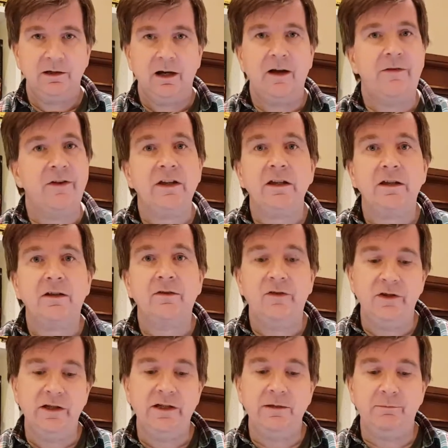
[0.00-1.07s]
I think
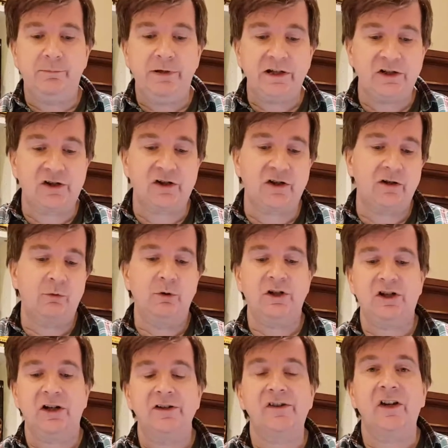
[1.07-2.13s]
the picture
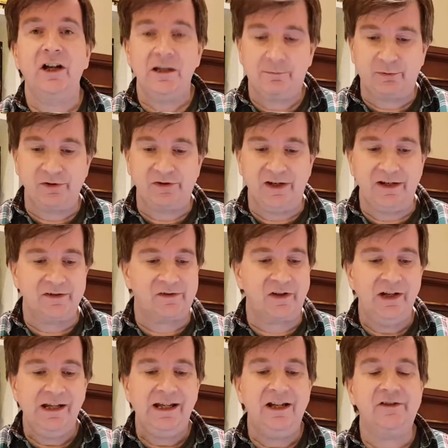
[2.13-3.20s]
which Isaiah presents
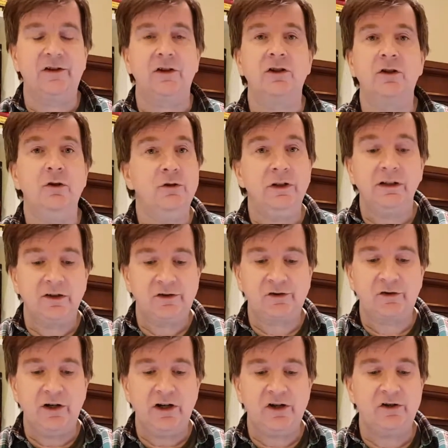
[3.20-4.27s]
is a good
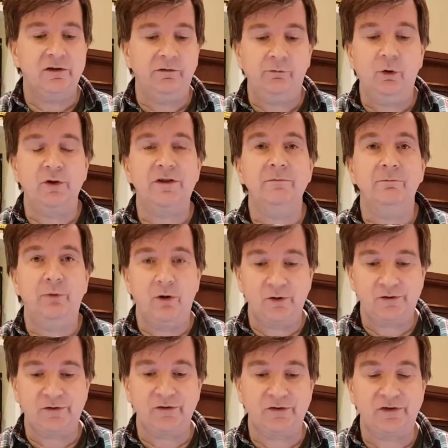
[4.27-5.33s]
illustration of what
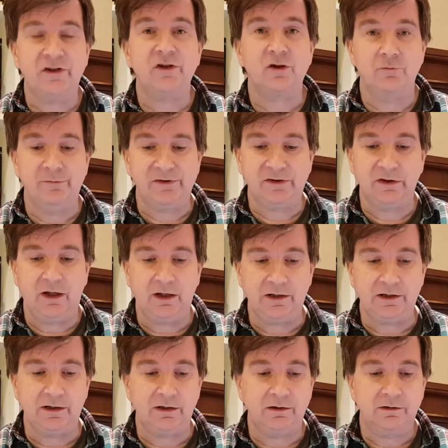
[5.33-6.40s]
imposter syndrome is
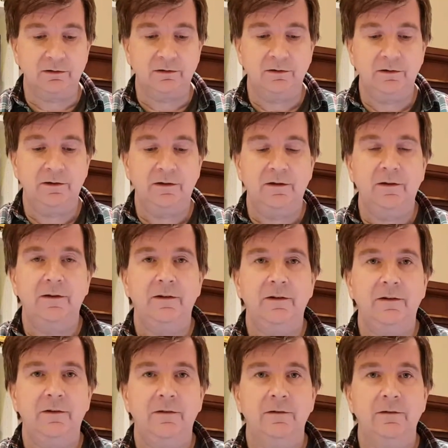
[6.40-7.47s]
like.
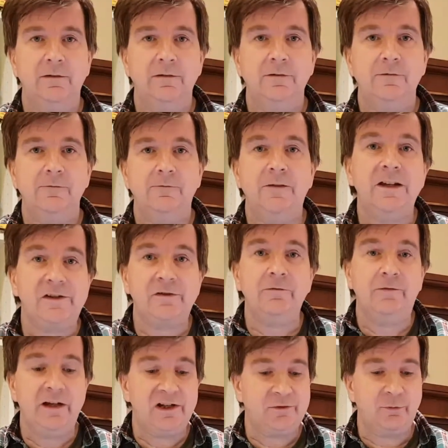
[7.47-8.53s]
Face to
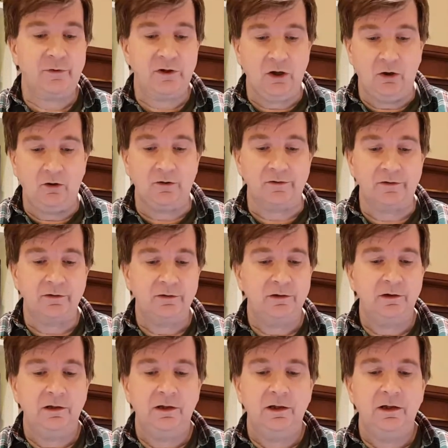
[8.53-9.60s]
face with God,
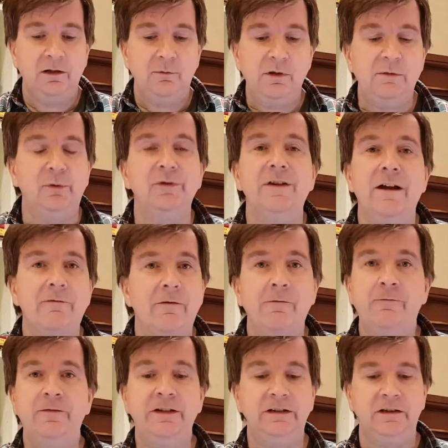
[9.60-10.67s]
we will never
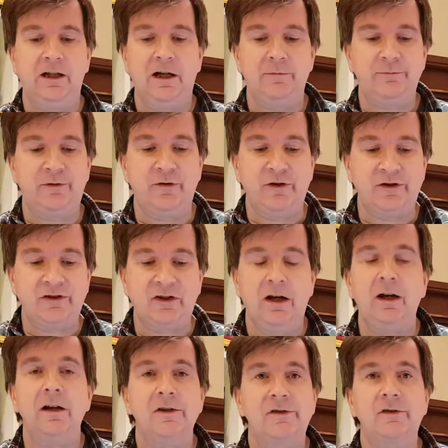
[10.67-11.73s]
feel up to the
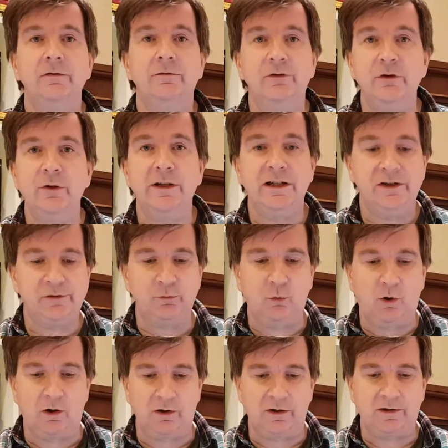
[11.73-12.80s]
task of doing his
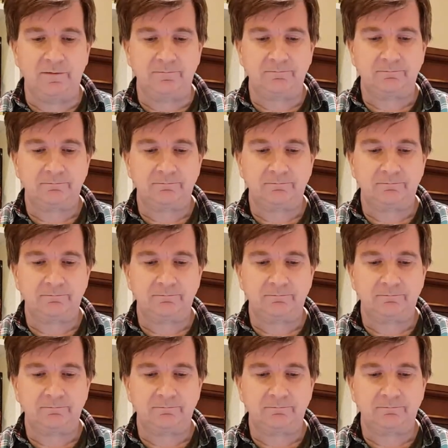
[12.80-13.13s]
work.